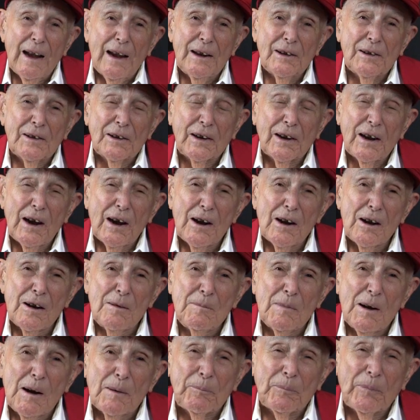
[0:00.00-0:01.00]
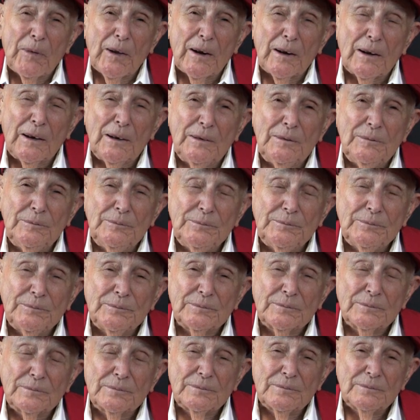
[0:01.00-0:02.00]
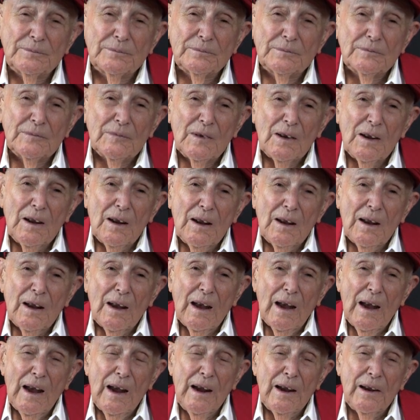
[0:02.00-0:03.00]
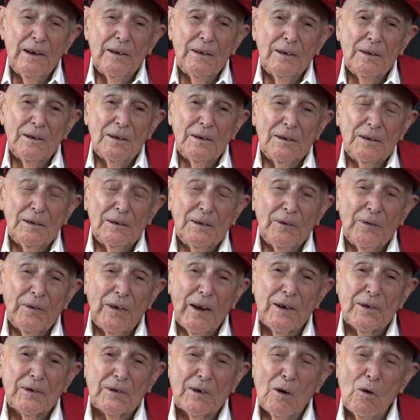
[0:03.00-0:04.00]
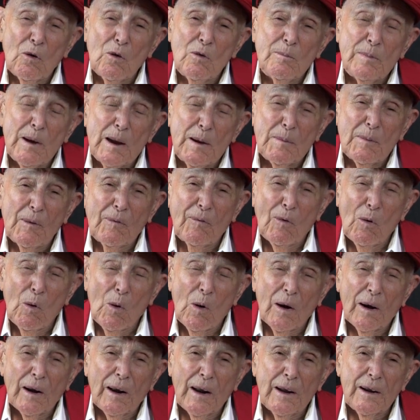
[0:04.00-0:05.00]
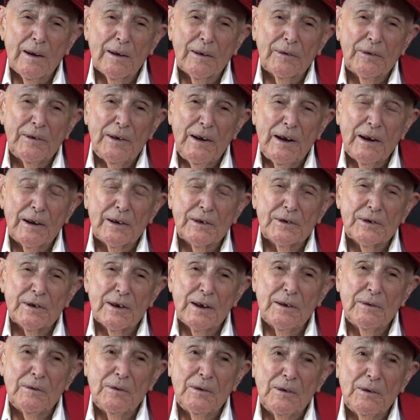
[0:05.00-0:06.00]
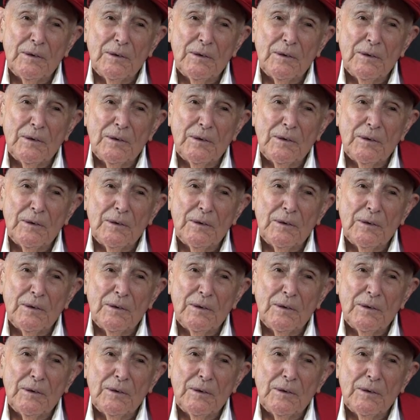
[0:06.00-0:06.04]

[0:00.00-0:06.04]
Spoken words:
had to carry them up there. And they told me before I left, and I said,